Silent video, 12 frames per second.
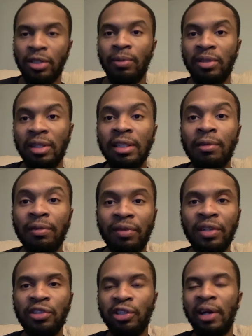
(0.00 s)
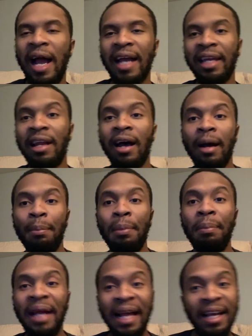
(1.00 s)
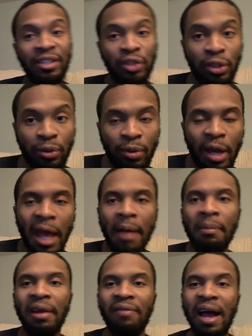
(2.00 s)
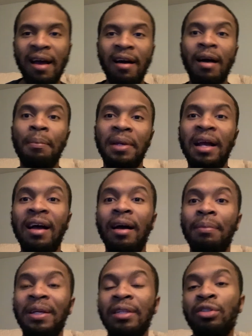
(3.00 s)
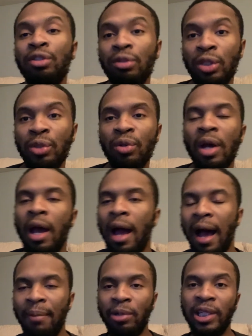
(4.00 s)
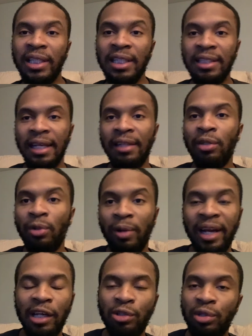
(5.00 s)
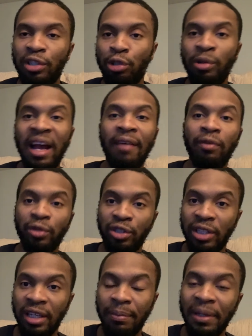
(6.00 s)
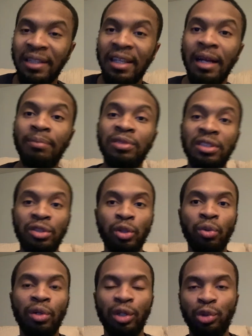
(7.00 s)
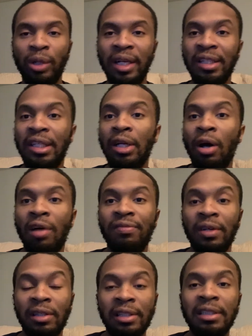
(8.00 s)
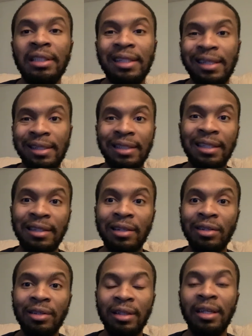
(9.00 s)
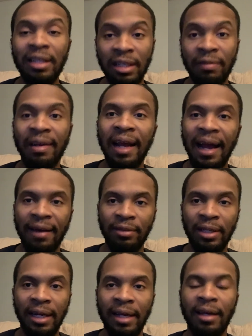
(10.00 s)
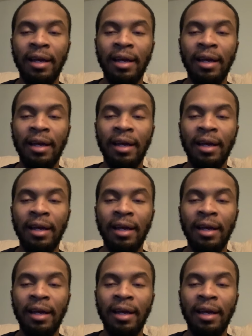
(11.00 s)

with slithery finisher, I can hop past you, but if I hop and I hop into you, I'm gonna get that little extra travel step, and then I'm still gonna try to get off a good, clean look even after that.